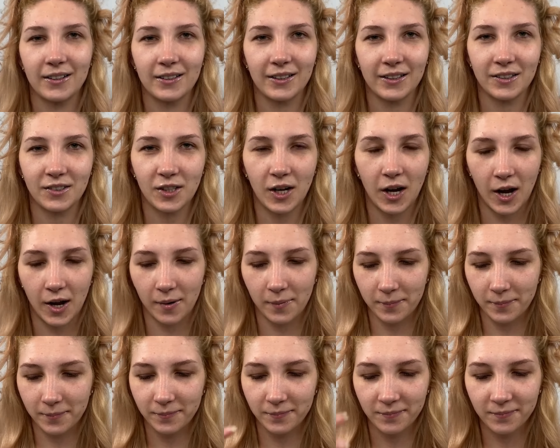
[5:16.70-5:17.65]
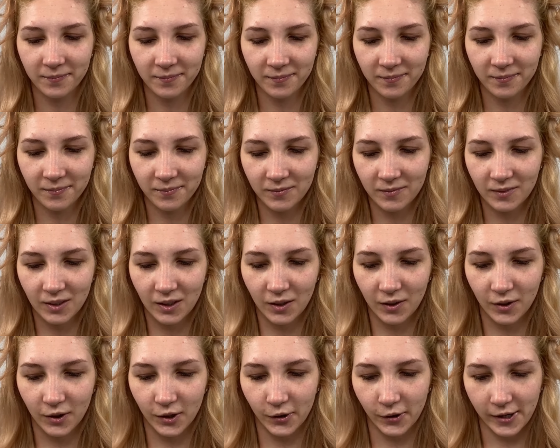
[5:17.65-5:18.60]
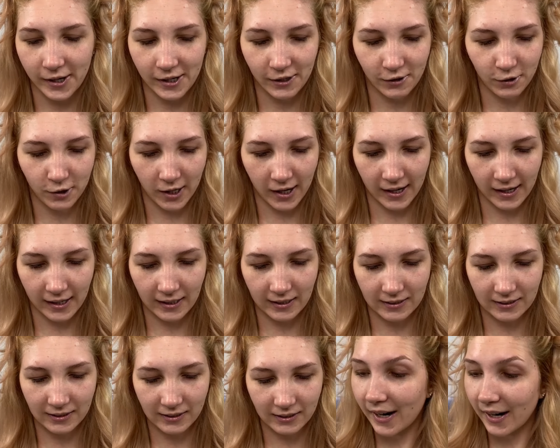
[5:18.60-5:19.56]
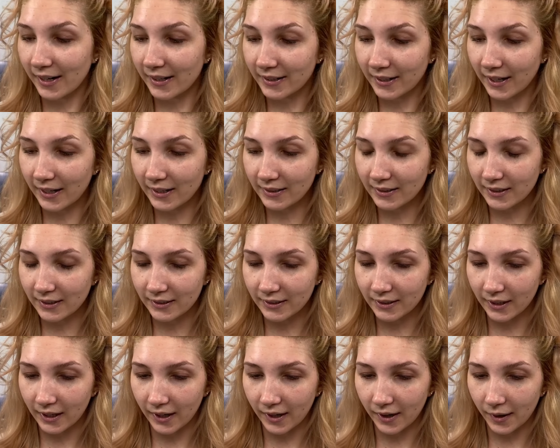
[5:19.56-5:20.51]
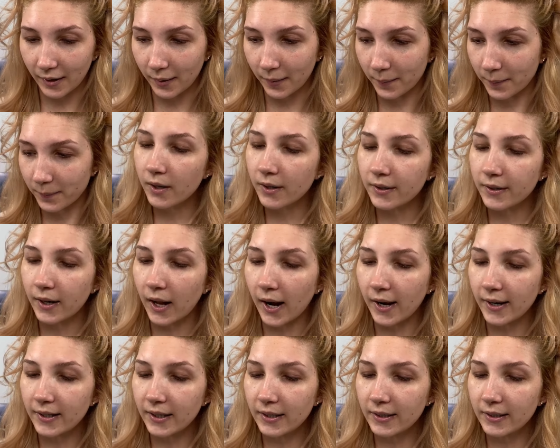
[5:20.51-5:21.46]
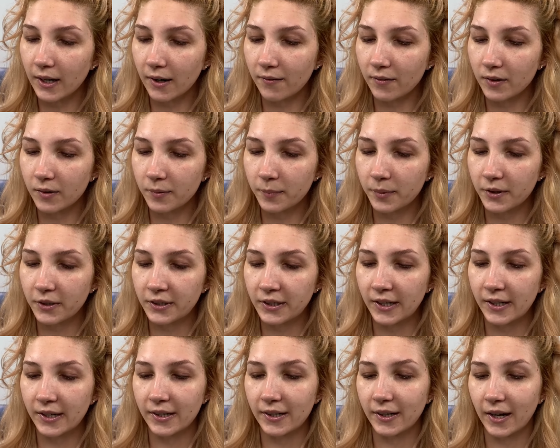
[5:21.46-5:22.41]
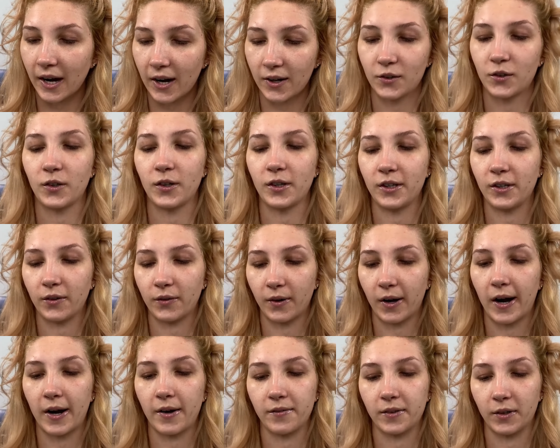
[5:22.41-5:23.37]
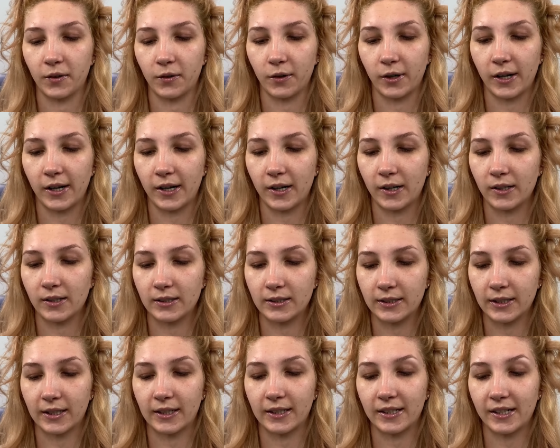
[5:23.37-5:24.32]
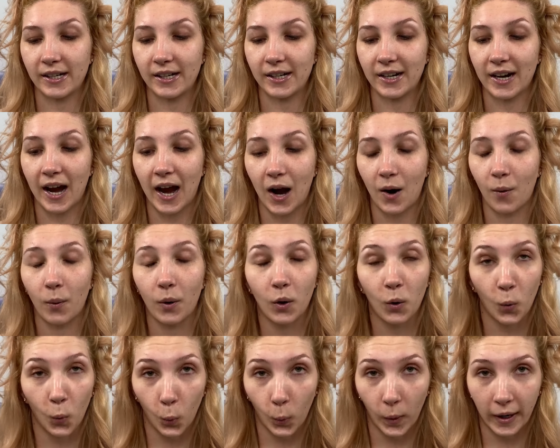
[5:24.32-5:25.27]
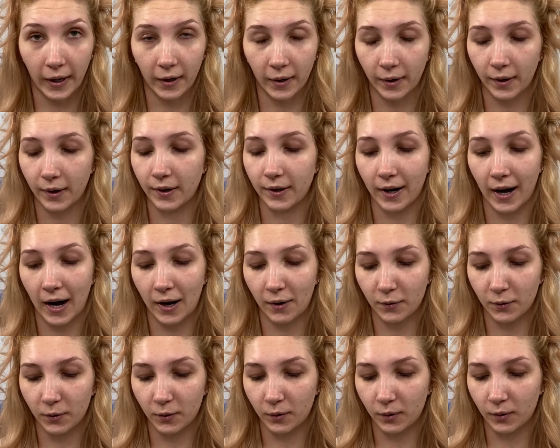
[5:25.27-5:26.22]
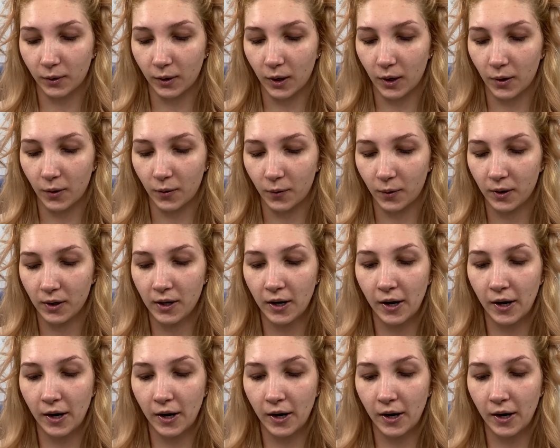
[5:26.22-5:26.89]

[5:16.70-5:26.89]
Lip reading: the top 3 shades. It says it's a 97% naturally derived ingredient, 16-hour wear, natural glow,